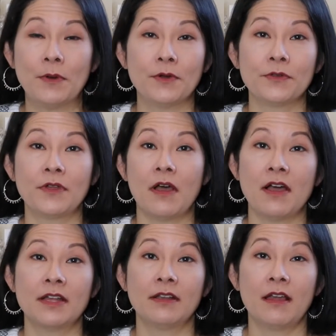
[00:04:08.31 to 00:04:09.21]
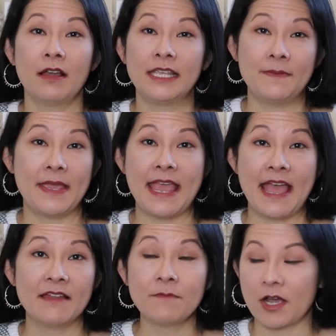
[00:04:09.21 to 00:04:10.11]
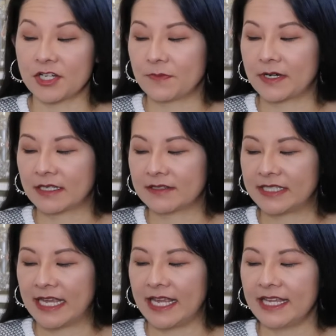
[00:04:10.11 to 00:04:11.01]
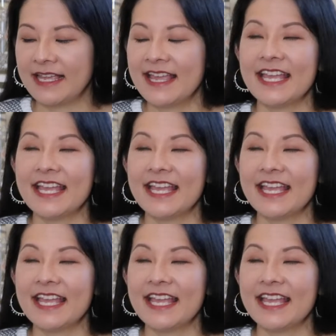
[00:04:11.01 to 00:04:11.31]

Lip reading: both on eBay and Poshmark, I'll say.